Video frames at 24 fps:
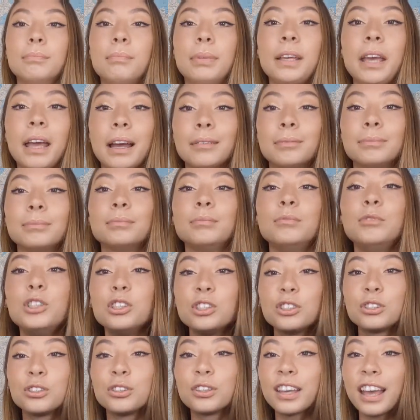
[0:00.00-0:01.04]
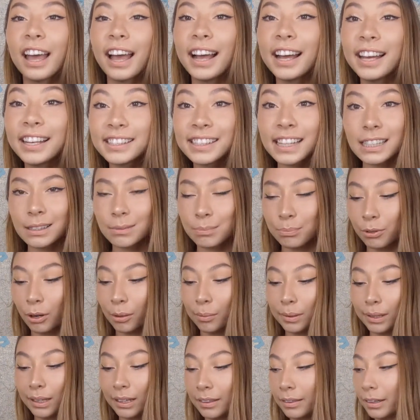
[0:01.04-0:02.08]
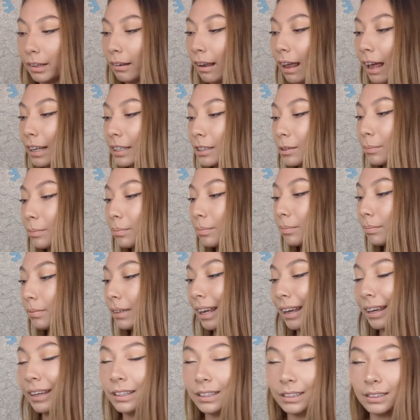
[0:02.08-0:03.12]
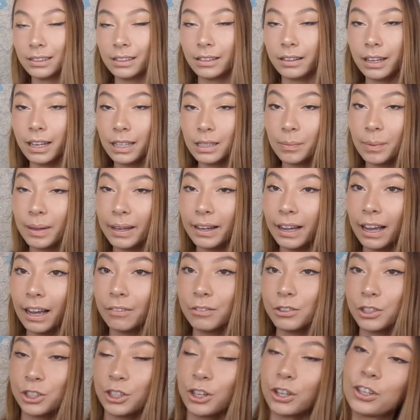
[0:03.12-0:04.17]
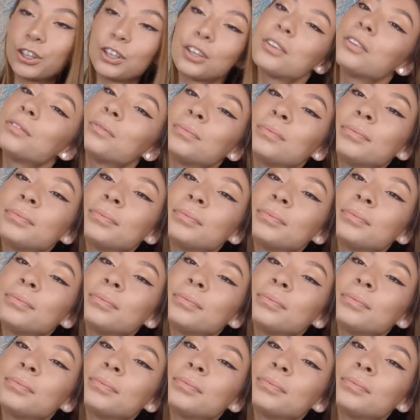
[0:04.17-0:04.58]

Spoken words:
But yeah, new suitcase. That's probably the last. Yeah, it is the last bag I have to show you.